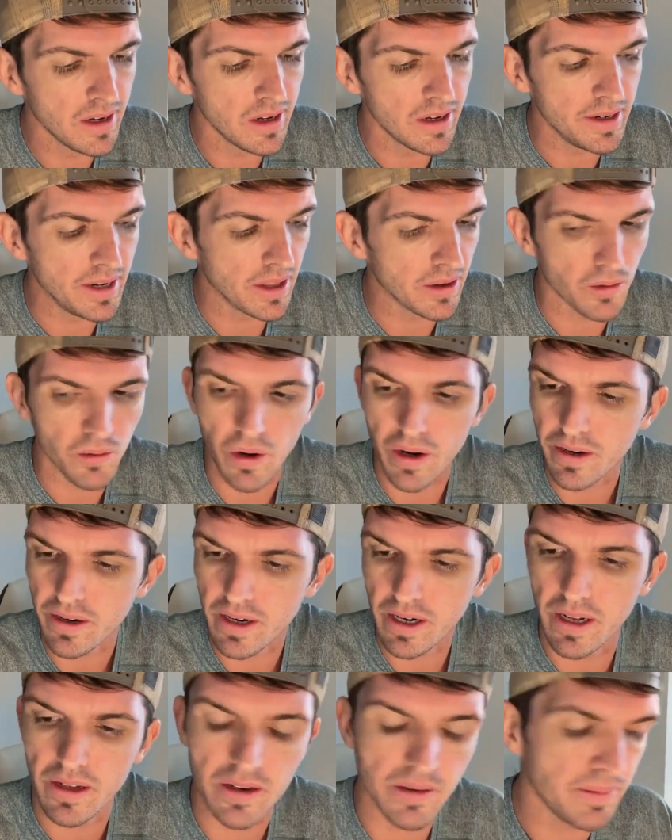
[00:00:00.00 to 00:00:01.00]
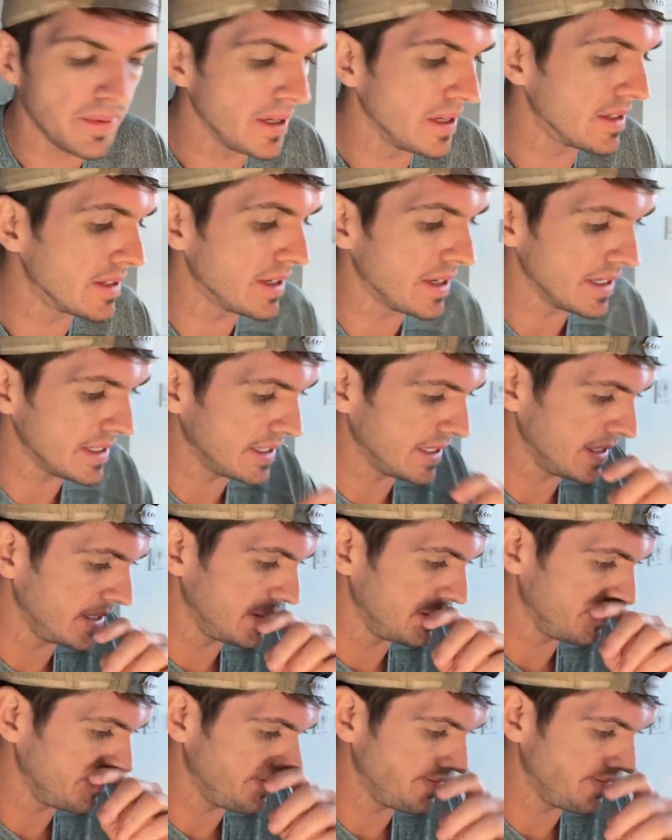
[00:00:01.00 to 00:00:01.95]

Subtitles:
Another watercolor PSA 10